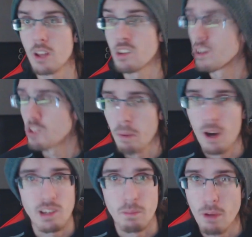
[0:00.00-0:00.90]
There's a
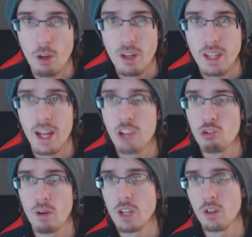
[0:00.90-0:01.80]
possibility that
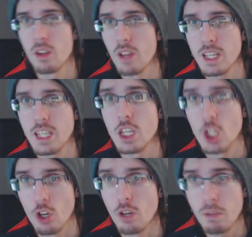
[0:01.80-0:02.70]
Dragonite Lucky
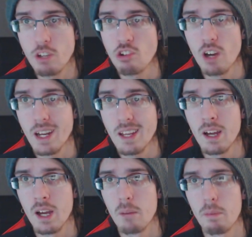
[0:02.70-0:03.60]
could be shiny,
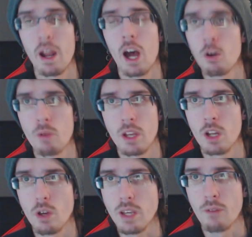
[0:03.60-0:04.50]
but I don't really
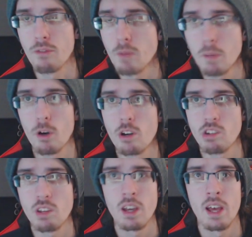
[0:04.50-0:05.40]
know yet. For me
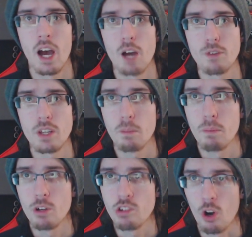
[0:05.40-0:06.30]
personally, I feel like the
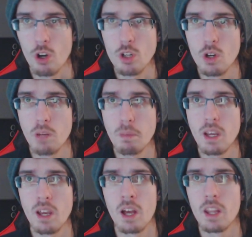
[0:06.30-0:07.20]
birds aren't going to
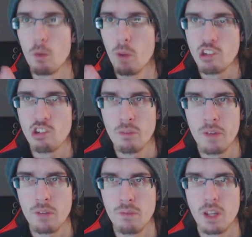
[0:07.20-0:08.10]
be. The Regis are
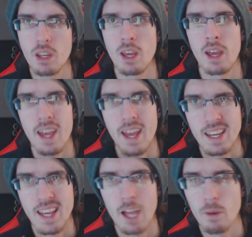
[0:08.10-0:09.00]
50-50,
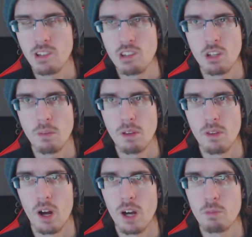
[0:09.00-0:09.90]
and Calyrex is going to be
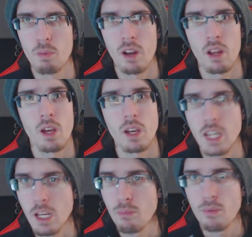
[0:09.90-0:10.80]
locked, but
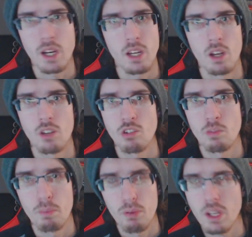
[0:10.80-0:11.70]
Game Freak,
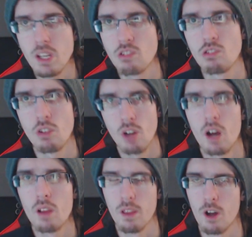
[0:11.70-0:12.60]
just please do
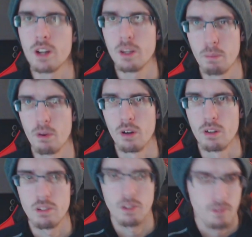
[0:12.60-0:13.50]
not lock the
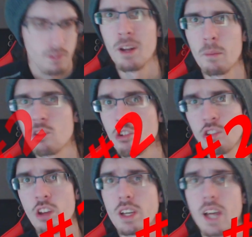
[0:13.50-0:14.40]
birds. At my number 2
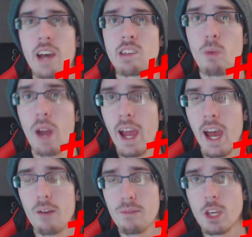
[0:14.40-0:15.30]
slot, guys, what I
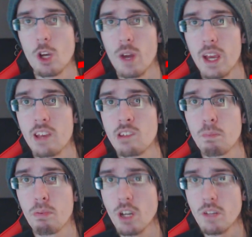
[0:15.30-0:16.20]
have here is
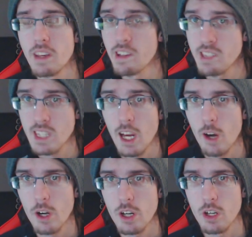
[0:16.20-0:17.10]
previous
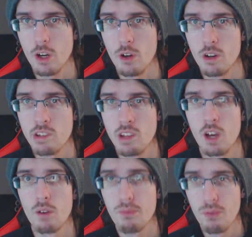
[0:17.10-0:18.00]
characters
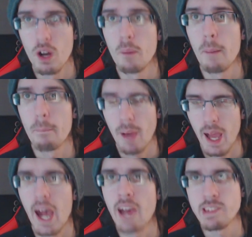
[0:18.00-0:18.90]
from
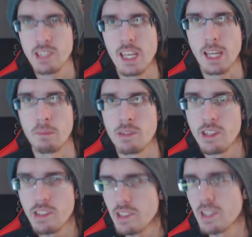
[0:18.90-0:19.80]
past games.
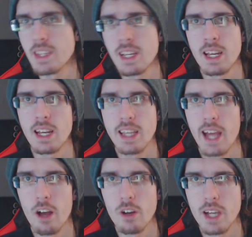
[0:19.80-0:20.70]
This is a thing in
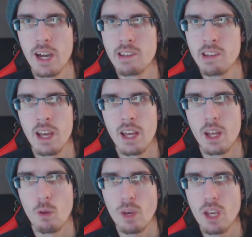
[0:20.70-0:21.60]
Gallery, guys,
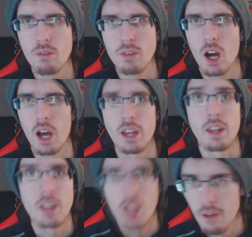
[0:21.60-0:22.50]
that we have got
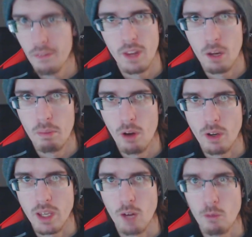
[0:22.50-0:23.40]
nothing
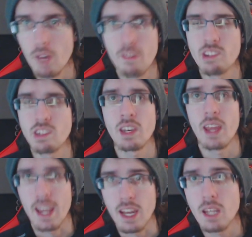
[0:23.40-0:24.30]
about yet. We haven't
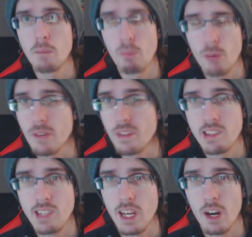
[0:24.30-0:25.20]
seen any
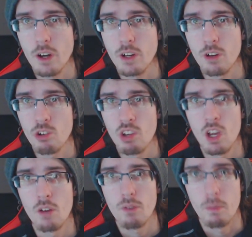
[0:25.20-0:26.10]
previous characters
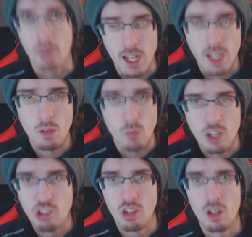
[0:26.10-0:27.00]
from any
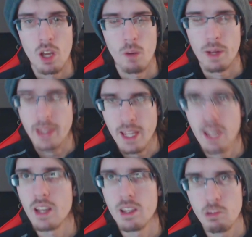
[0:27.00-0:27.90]
region
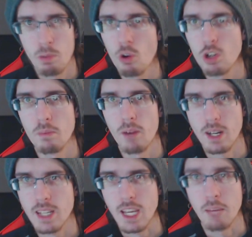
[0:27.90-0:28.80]
within this
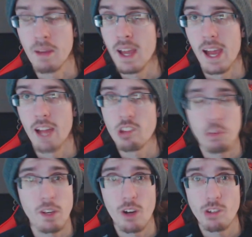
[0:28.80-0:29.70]
Pokemon game. And
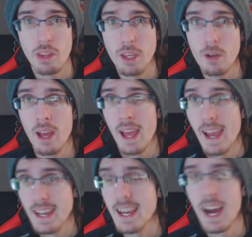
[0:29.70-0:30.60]
to be honest with you,
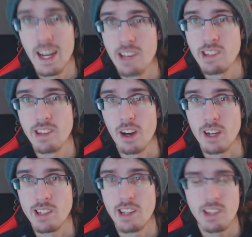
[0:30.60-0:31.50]
it kind of sucks.